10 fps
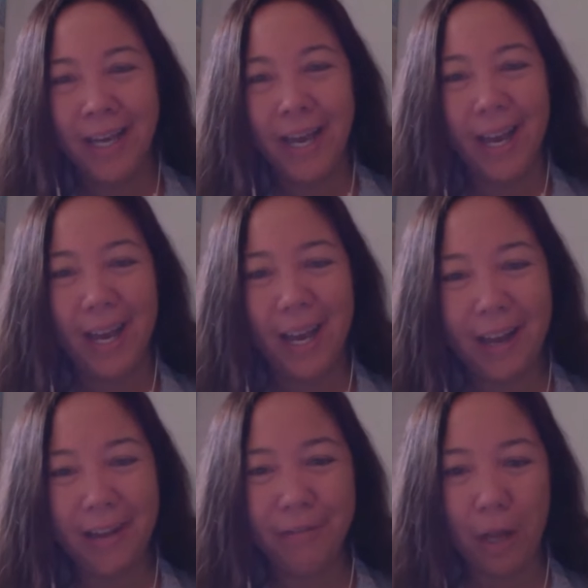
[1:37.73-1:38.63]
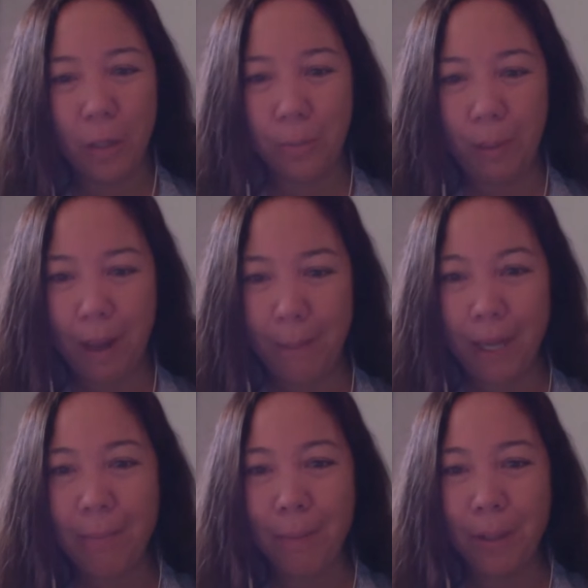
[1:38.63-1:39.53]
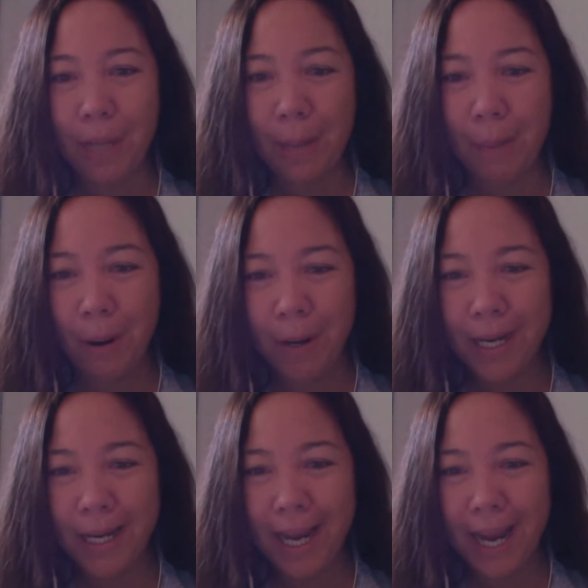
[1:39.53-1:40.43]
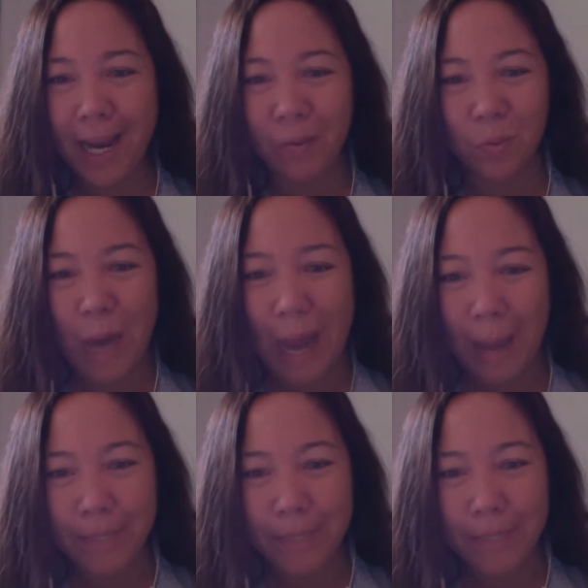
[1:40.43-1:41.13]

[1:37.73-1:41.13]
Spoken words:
followed by a big birthday party and wrapped